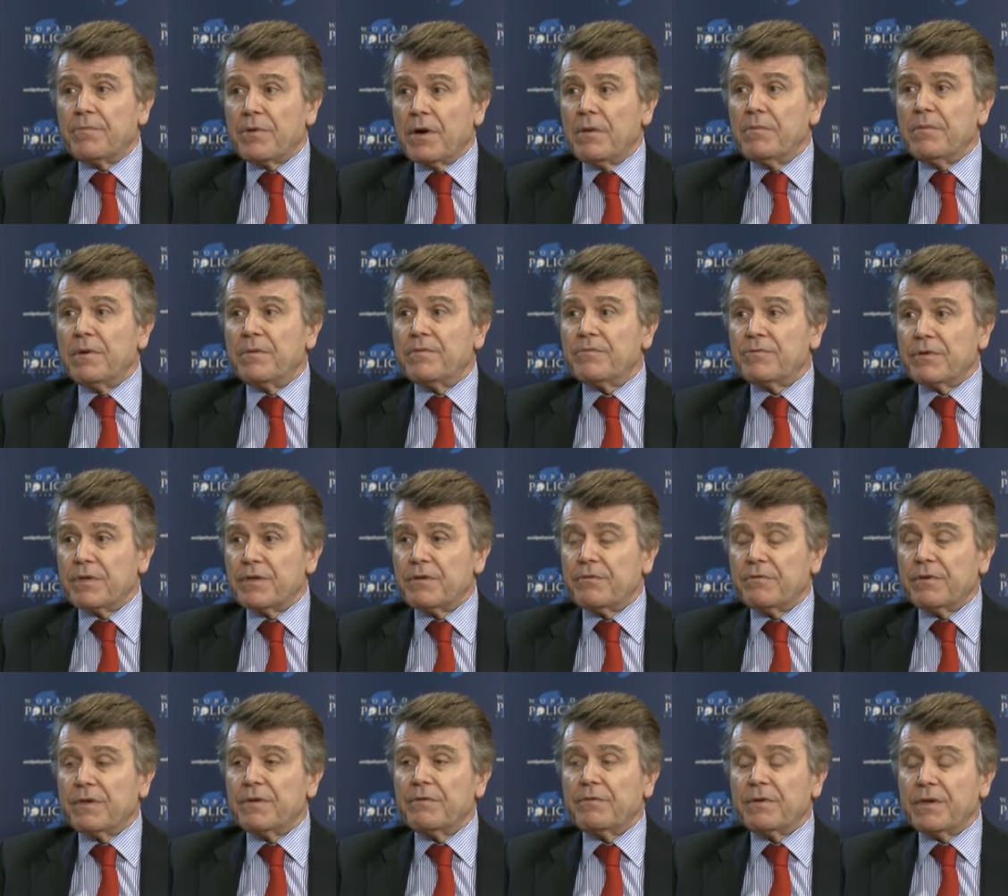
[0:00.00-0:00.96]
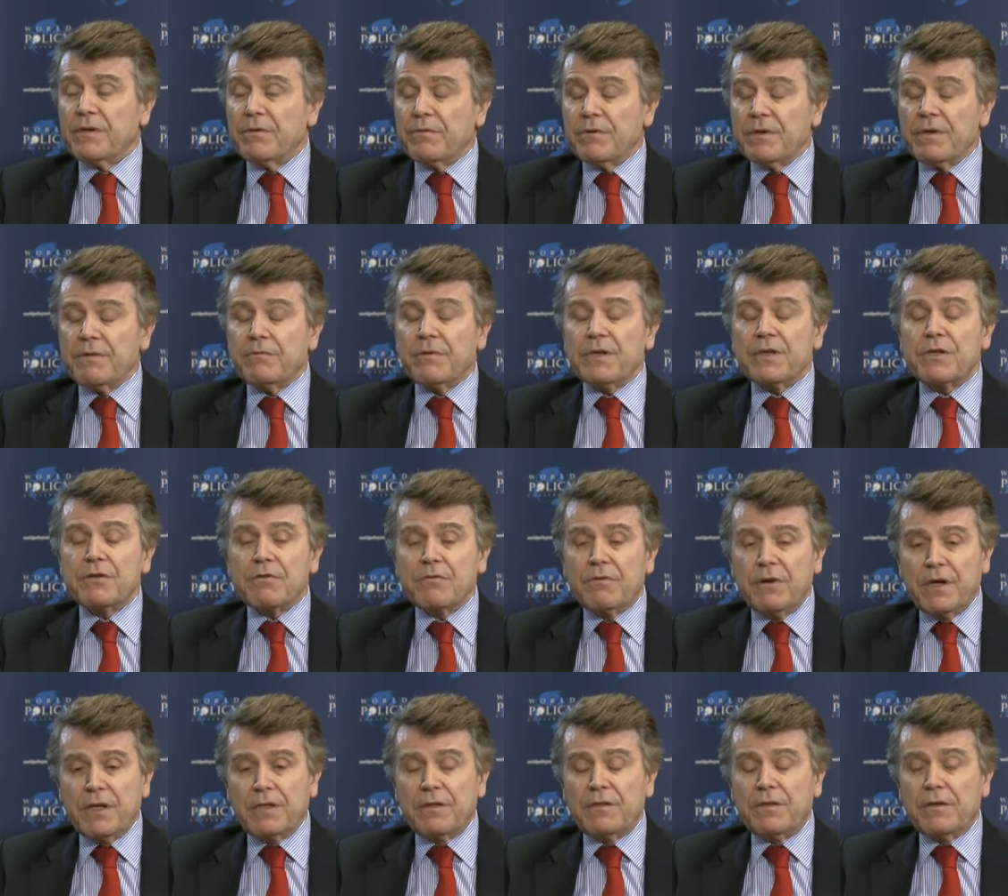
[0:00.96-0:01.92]
problems was
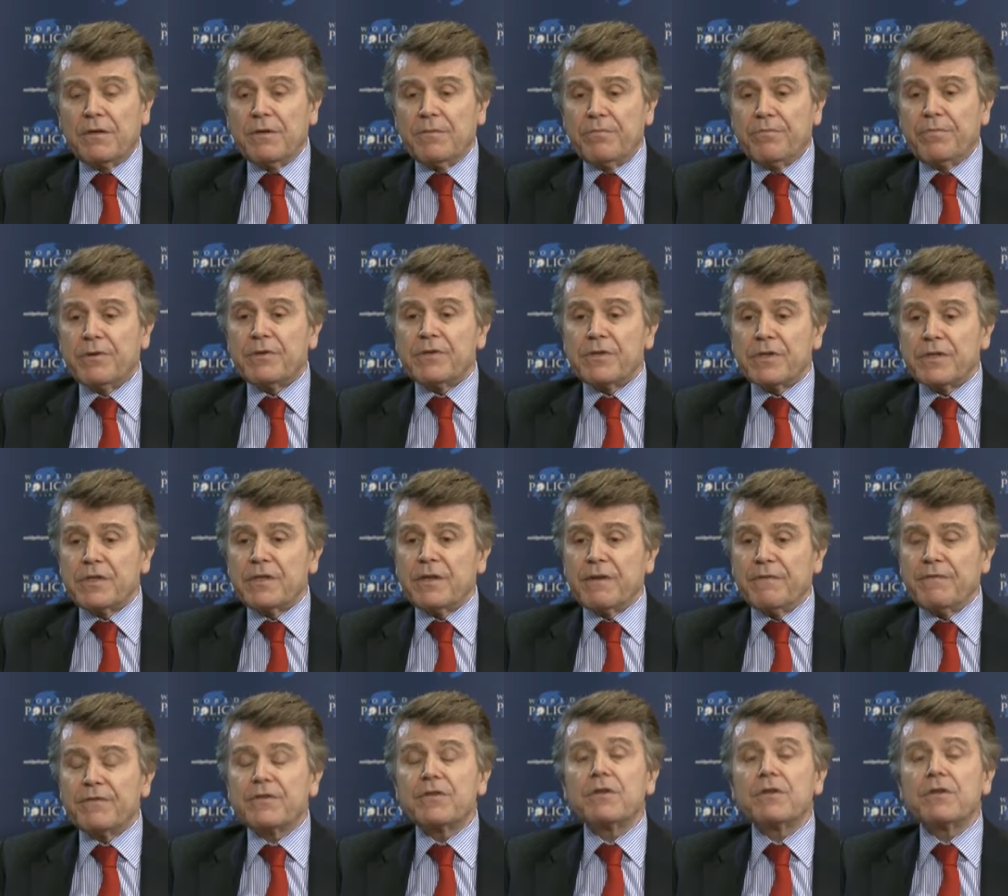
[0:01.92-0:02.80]
quite positive.